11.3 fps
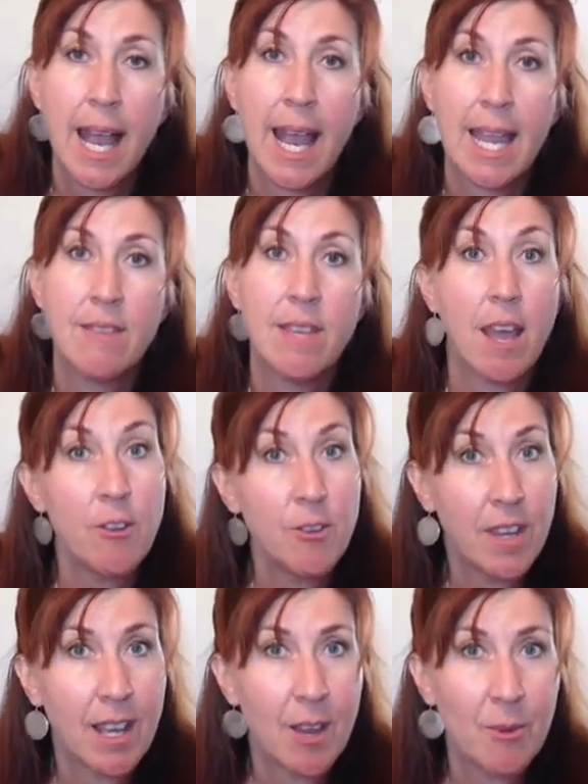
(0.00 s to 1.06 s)
And the other
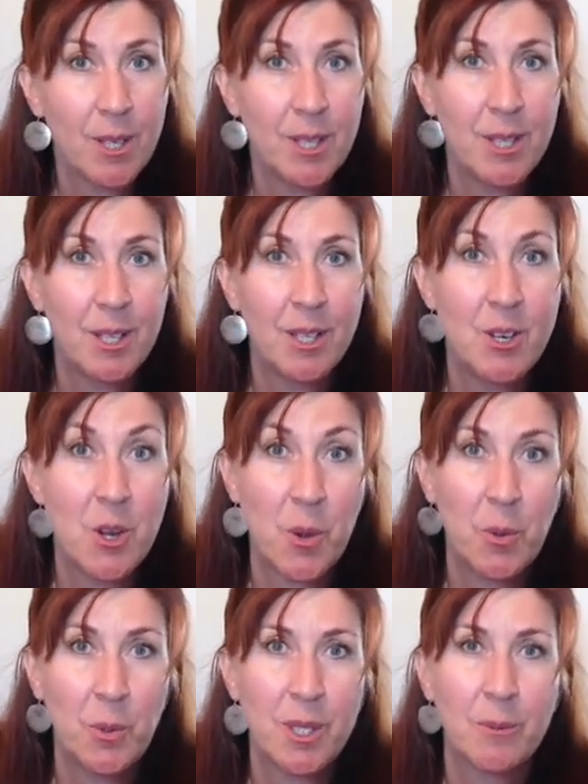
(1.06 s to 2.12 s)
thing I wanted to
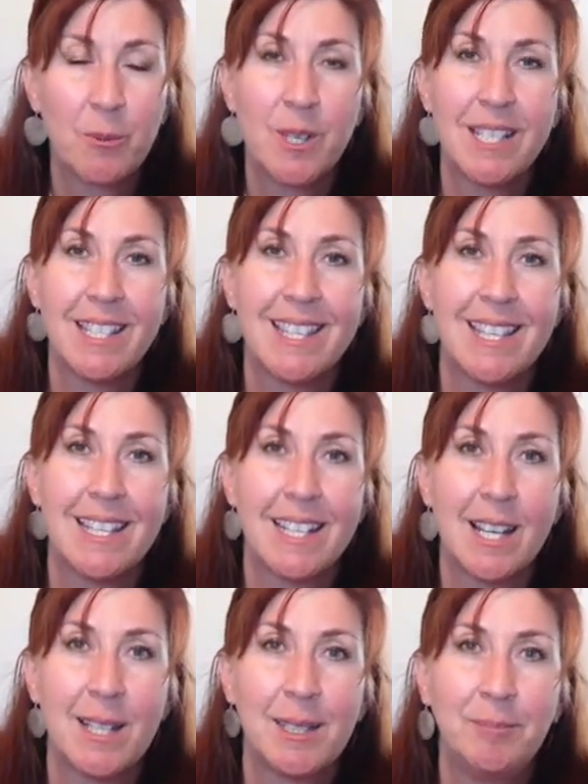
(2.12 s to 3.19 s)
note was that
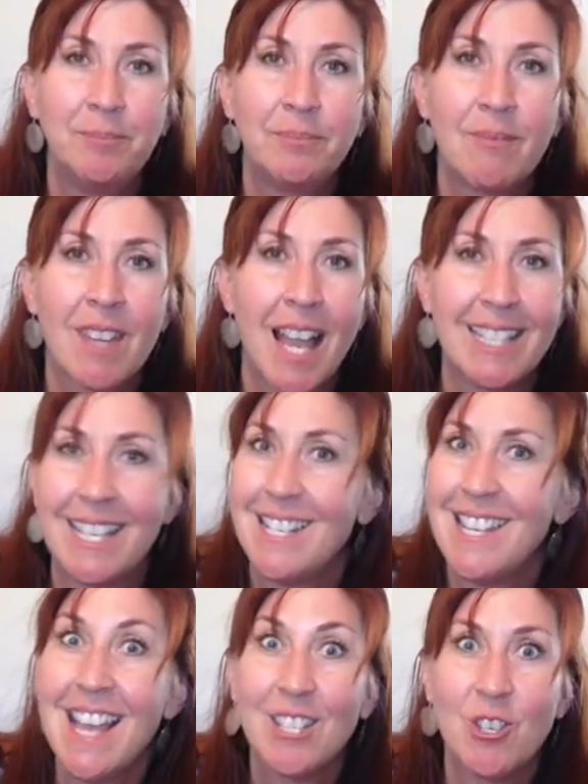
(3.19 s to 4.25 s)
I said,
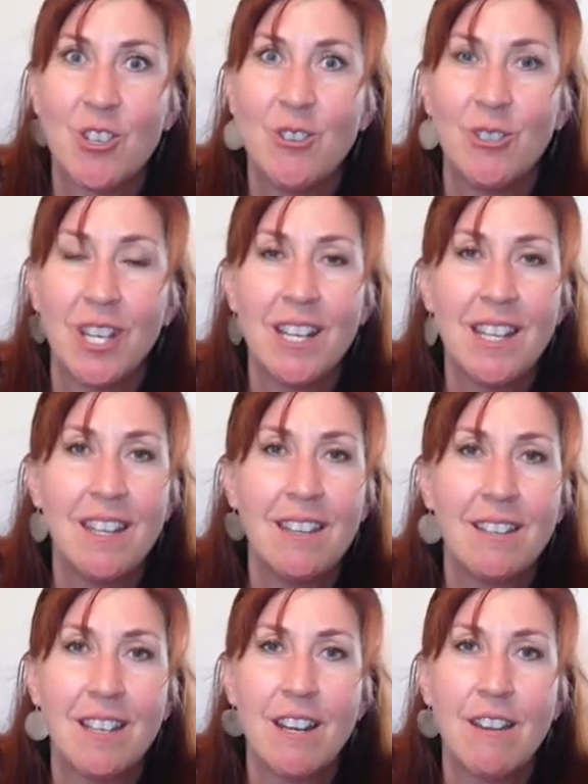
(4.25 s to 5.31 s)
yes, you can use
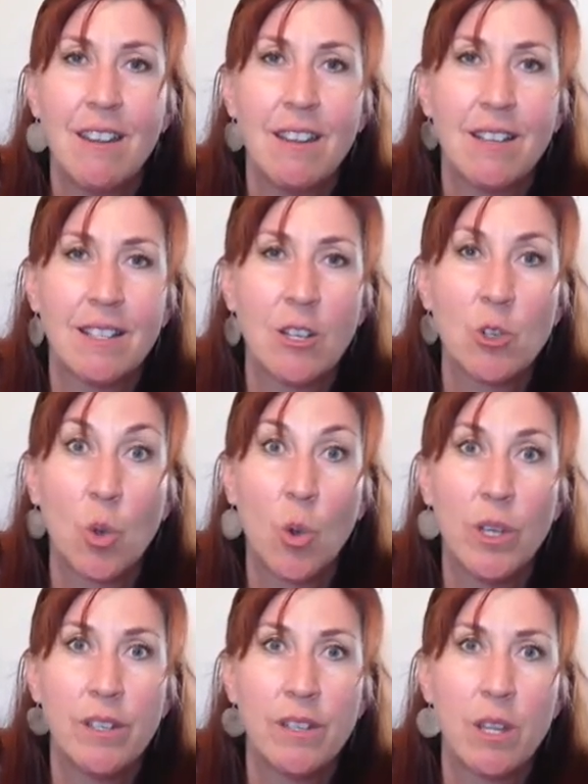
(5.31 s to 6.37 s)
any essential
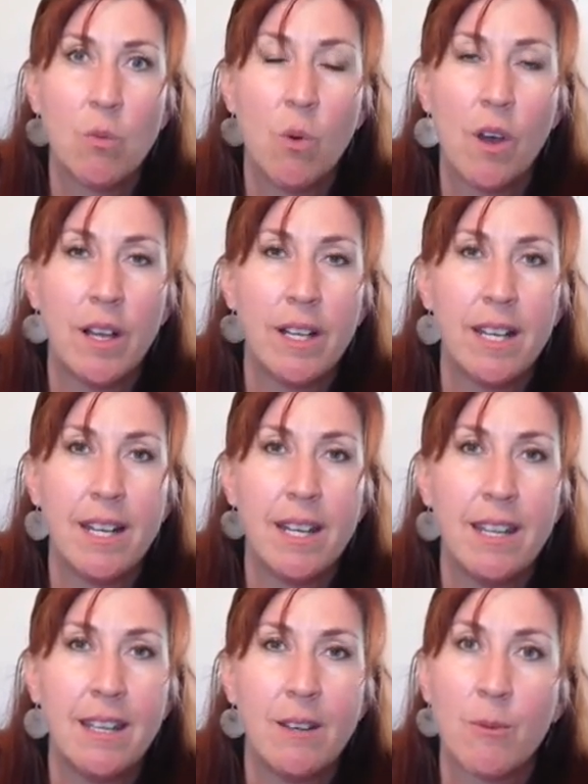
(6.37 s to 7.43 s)
oil that you want,
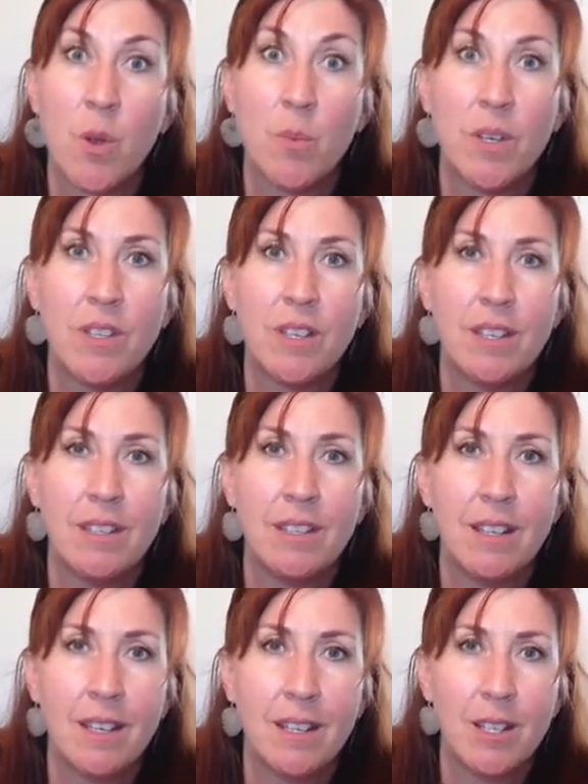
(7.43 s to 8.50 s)
any aroma
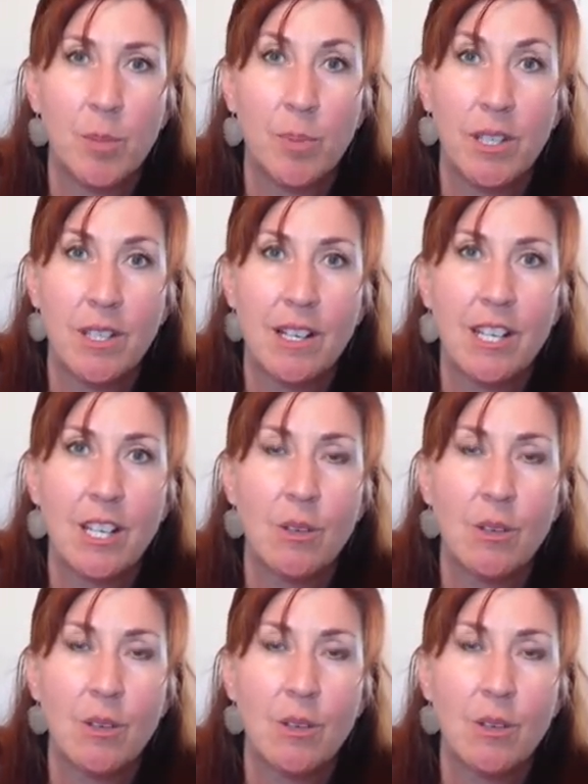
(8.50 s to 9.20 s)
that is pleasing to